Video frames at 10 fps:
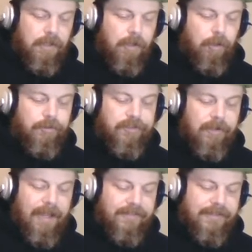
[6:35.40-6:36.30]

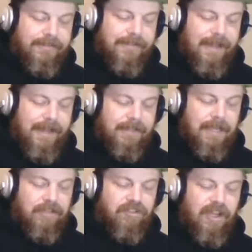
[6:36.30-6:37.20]
Also has an
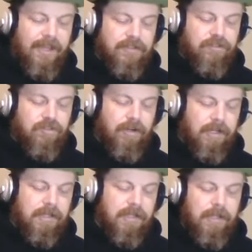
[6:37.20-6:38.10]
attack, Charred
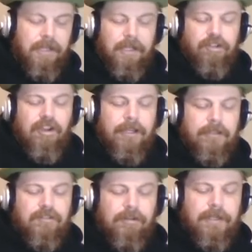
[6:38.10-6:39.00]
Trunk.
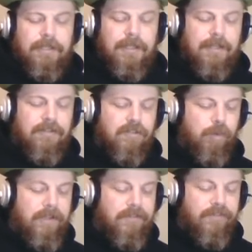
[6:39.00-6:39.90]
Charred Trunk gains
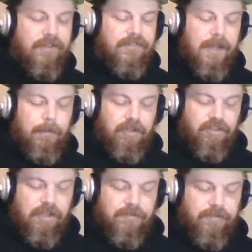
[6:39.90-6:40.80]
25
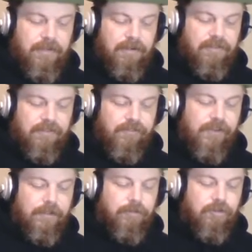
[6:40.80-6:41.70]
damage if there is a
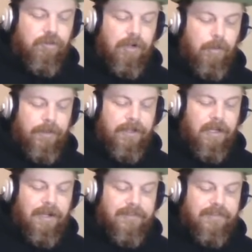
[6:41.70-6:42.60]
felled tree within
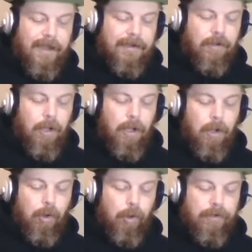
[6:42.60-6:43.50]
eyesight,
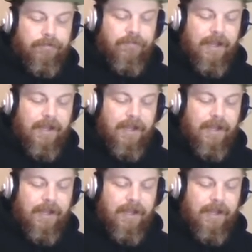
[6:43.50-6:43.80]
or if